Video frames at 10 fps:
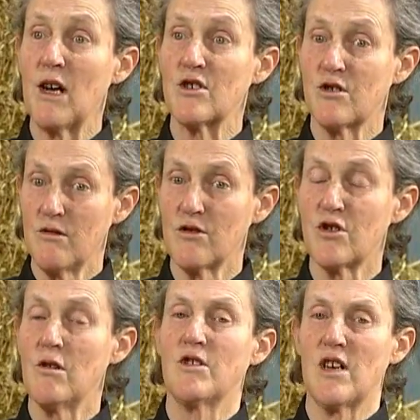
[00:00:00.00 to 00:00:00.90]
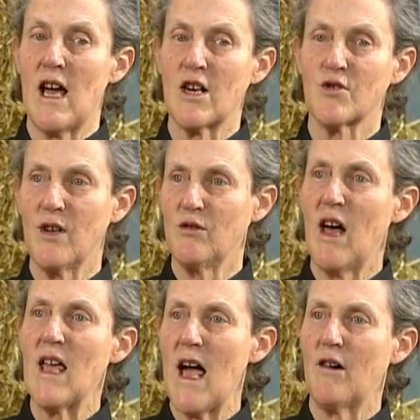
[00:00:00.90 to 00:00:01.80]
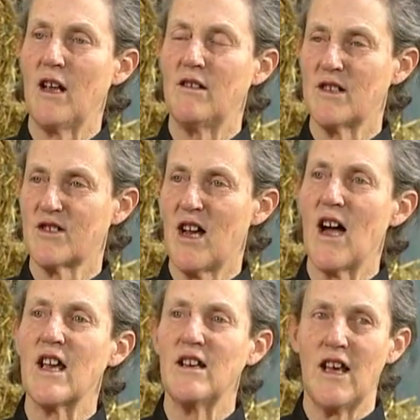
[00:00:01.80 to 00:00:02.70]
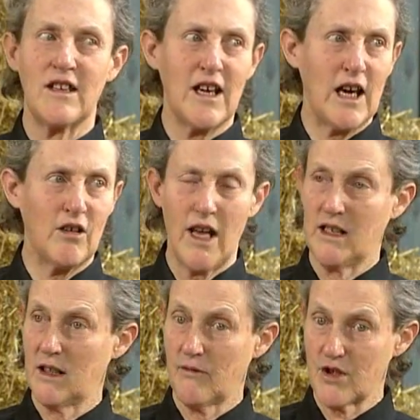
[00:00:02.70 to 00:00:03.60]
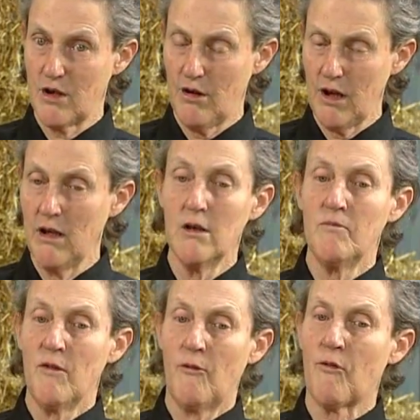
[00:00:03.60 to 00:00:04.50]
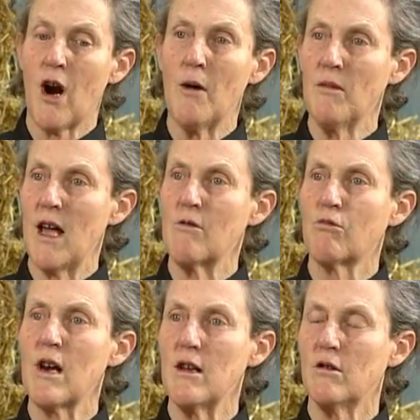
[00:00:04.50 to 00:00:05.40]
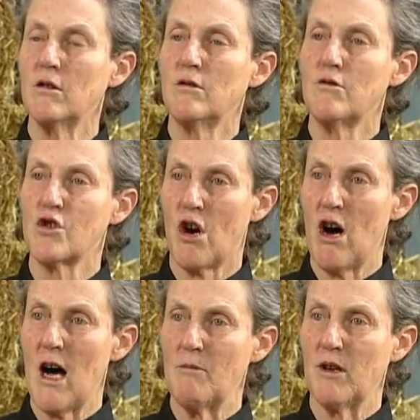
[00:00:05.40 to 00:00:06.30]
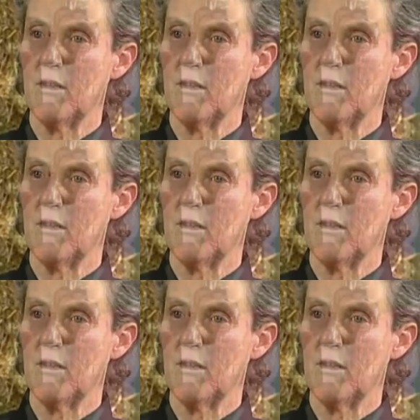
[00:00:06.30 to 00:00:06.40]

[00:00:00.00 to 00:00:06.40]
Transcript: my students do is actually lay out and design a cattle handling facility from a real job.